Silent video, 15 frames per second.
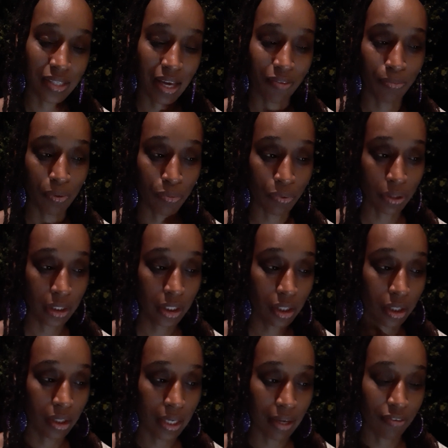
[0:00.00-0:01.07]
I've been really
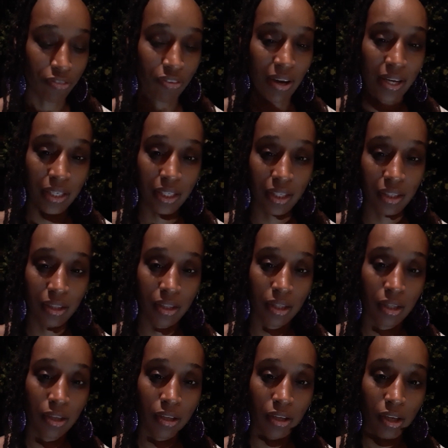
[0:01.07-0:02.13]
good at finding
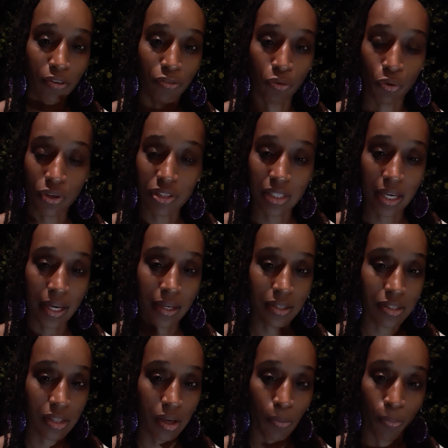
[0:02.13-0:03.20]
a
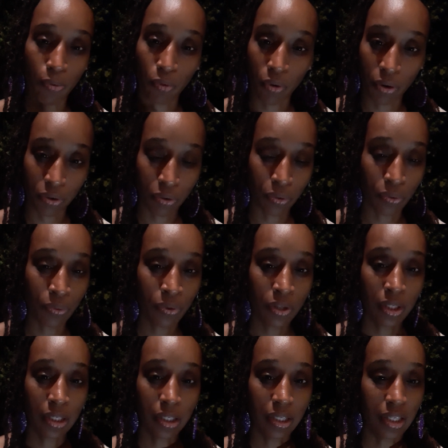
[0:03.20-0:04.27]
vortex, a portal,
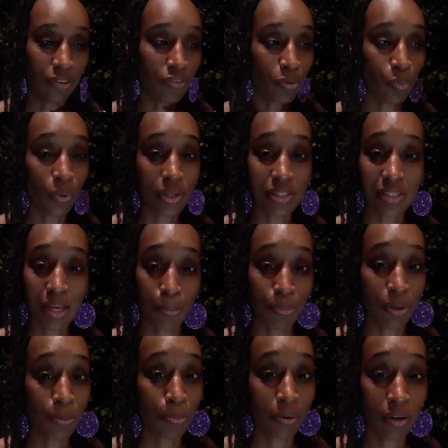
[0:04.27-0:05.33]
even ones that
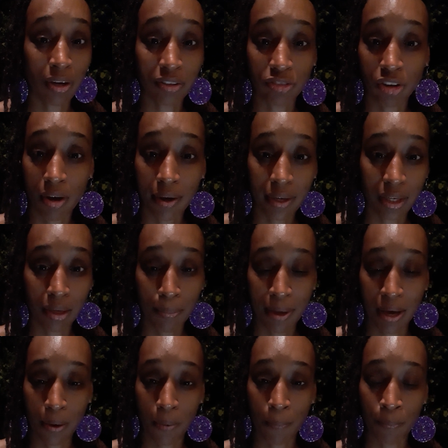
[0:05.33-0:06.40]
people aren't talking
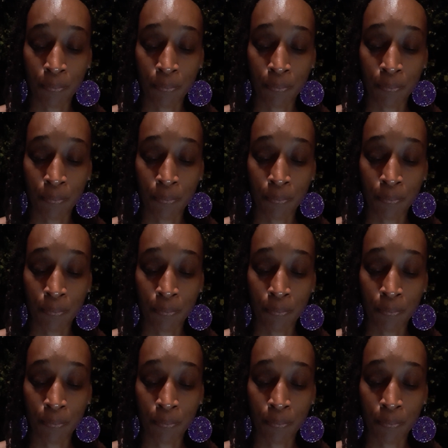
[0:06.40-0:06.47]
about,